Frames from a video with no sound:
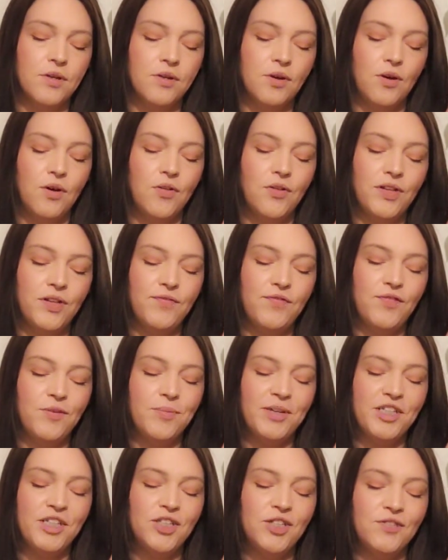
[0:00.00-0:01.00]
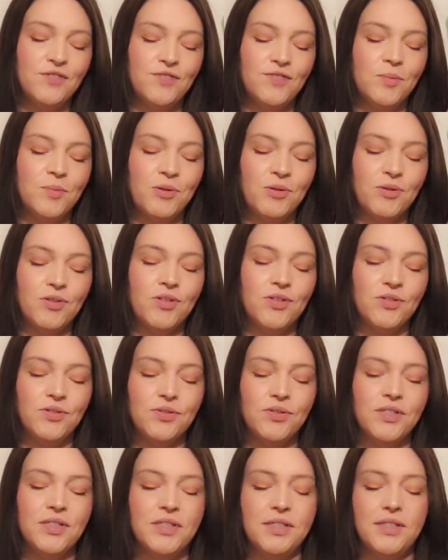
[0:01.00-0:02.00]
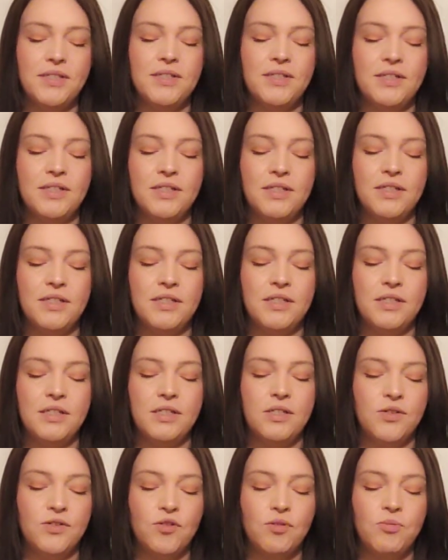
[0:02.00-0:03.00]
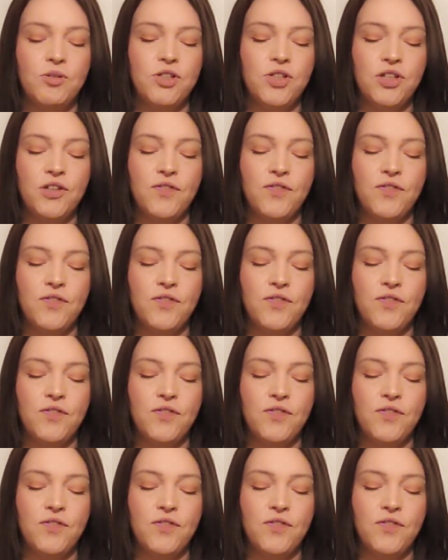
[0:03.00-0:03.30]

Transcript: All the information for personals is in the description of the